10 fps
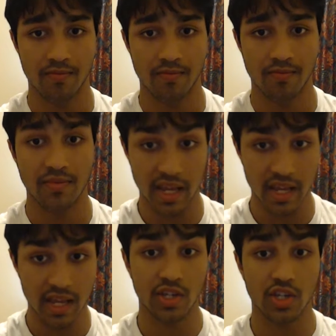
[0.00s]
That
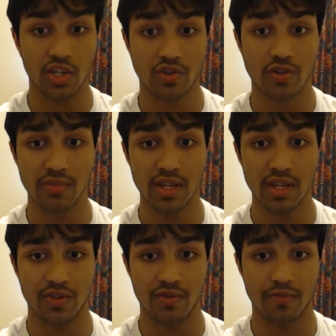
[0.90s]
is extremely
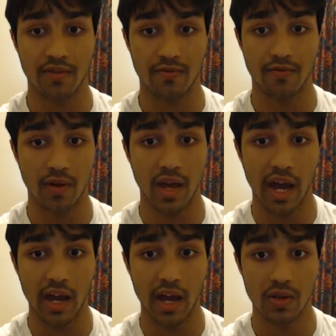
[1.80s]
disrespectful, and
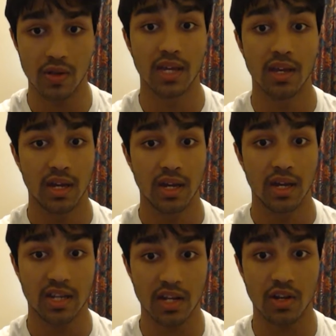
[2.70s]
I was
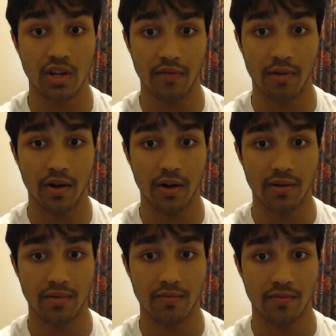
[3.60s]
ticked off about it
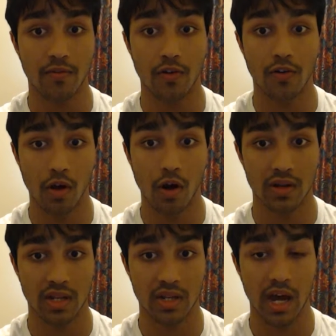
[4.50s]
for a long
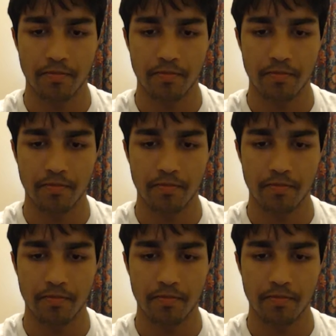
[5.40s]
time.